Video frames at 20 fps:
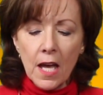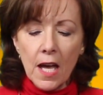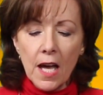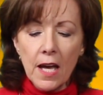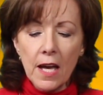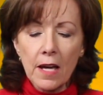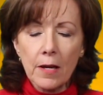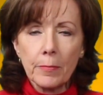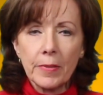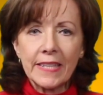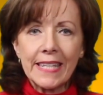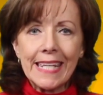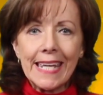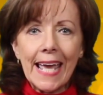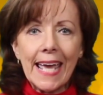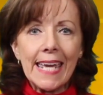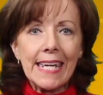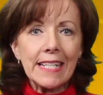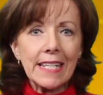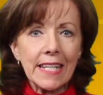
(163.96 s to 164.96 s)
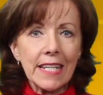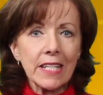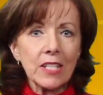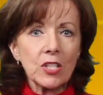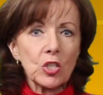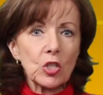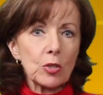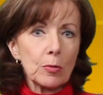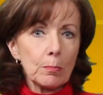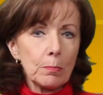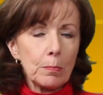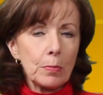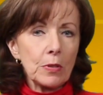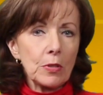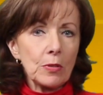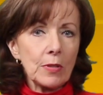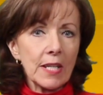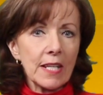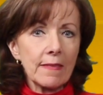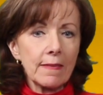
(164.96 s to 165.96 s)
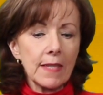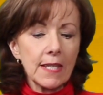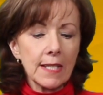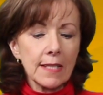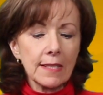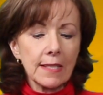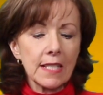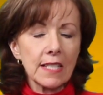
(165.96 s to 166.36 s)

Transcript: But the 8-inch boot in this